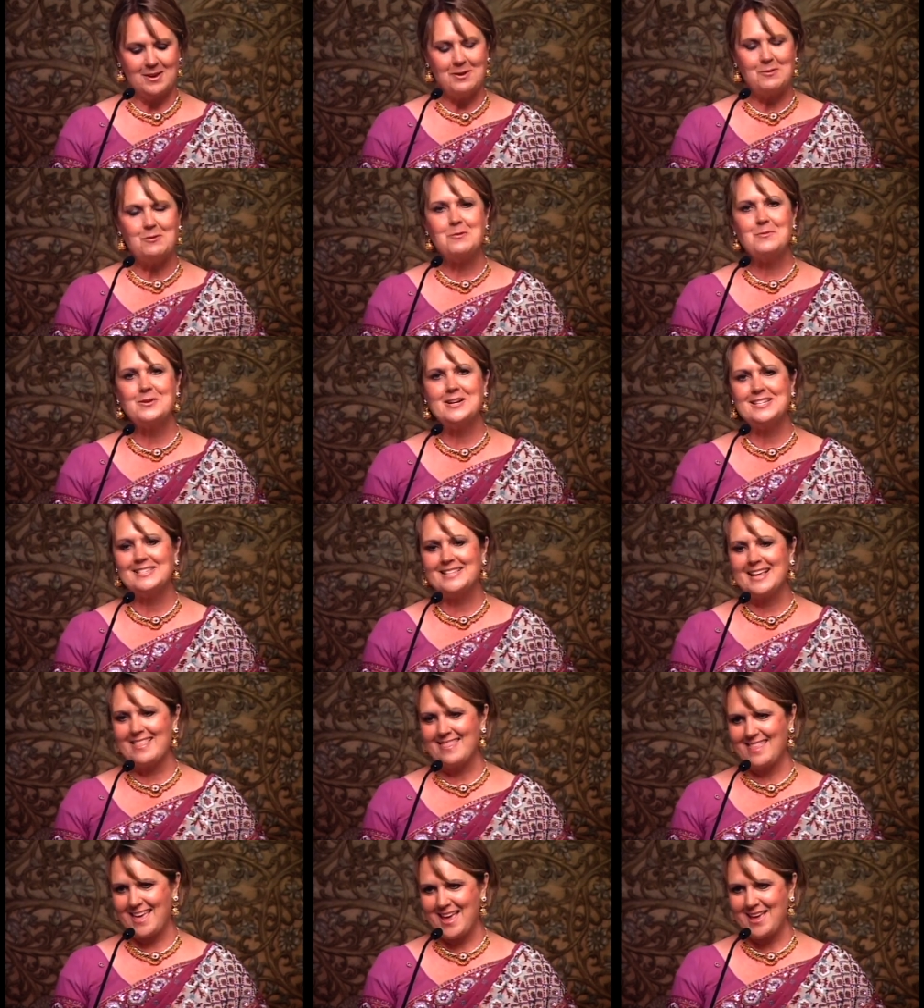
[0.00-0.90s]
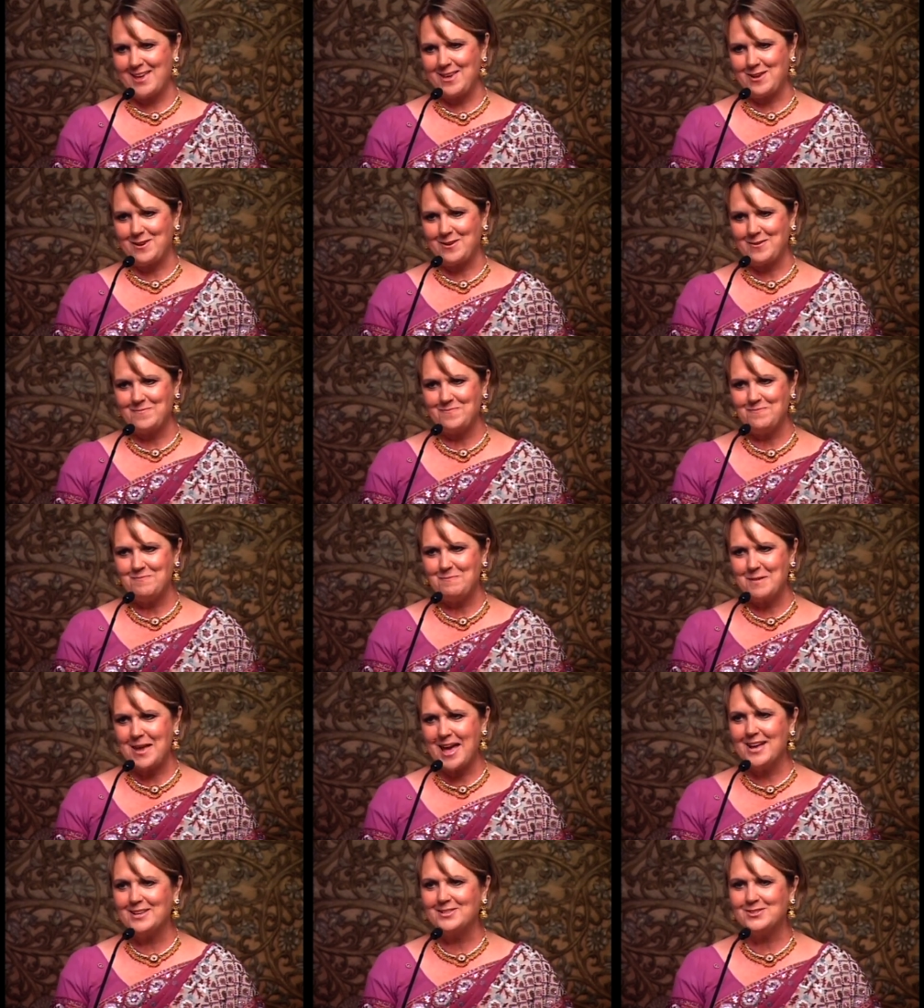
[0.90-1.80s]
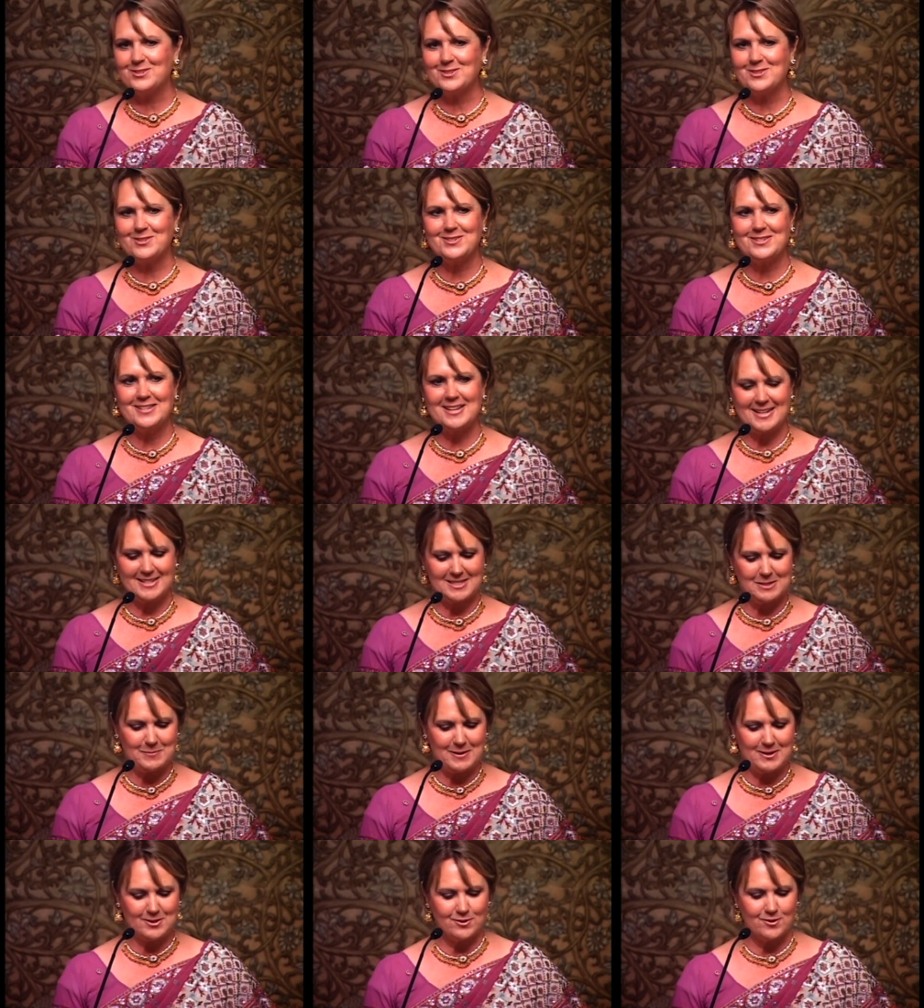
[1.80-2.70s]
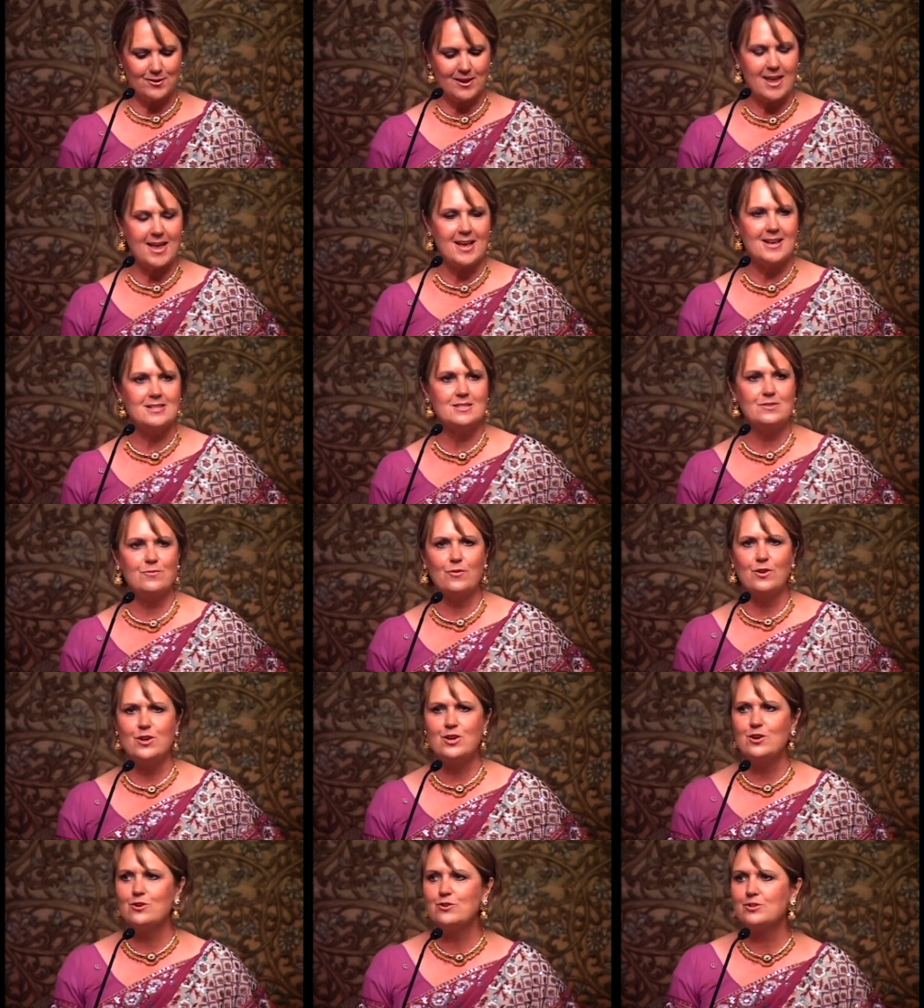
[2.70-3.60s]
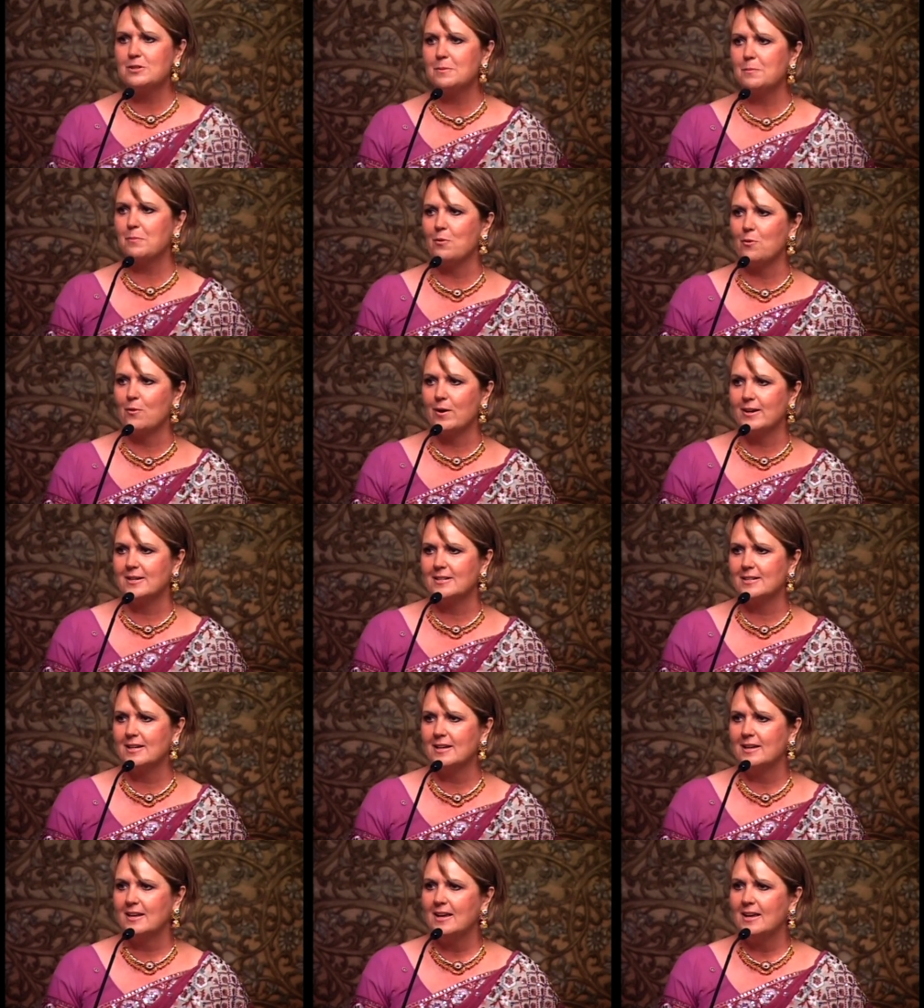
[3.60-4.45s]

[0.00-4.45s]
We want to say thank you, pastors and special guests, for your support